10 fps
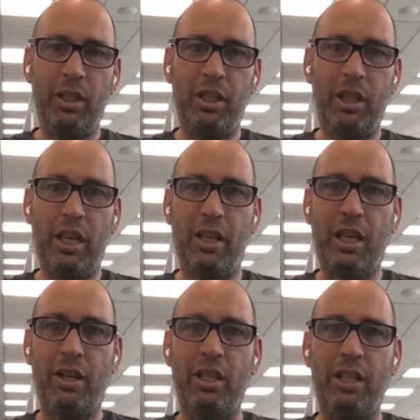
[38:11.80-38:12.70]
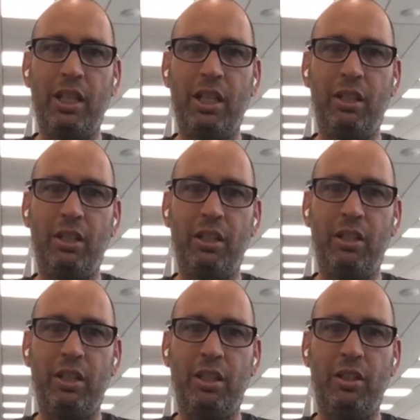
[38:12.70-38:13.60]
that idea
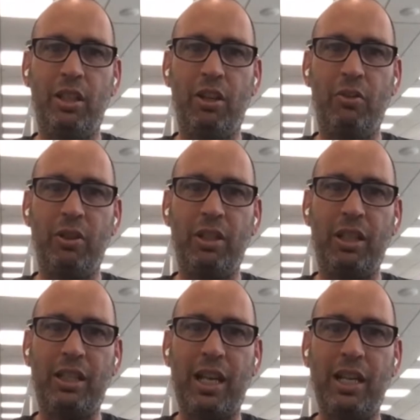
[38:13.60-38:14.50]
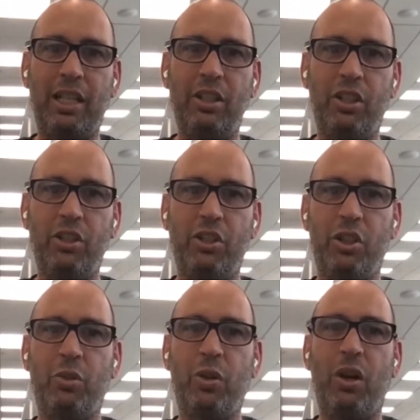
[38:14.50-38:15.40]
that you know, taking
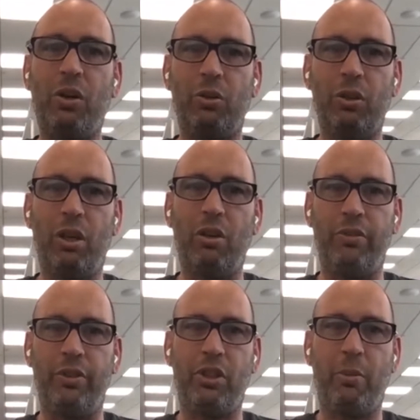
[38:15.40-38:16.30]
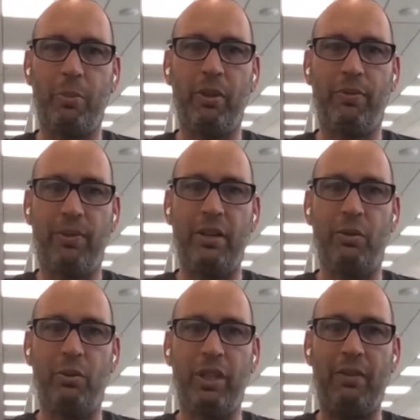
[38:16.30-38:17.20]
control of the top of the
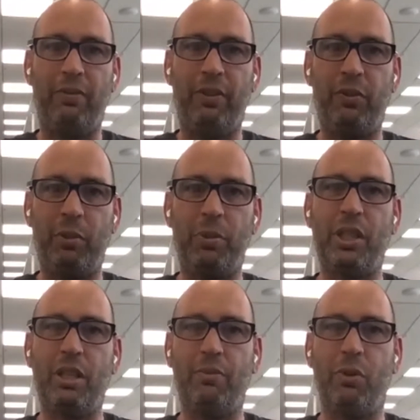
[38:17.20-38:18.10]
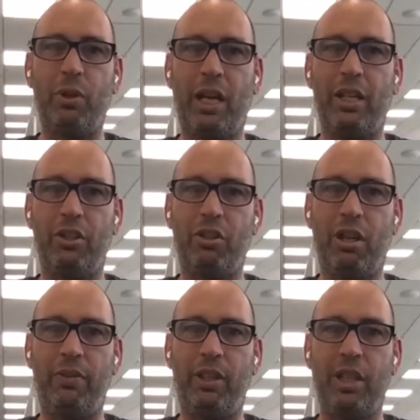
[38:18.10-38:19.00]
funnel, that 50% of organic traffic.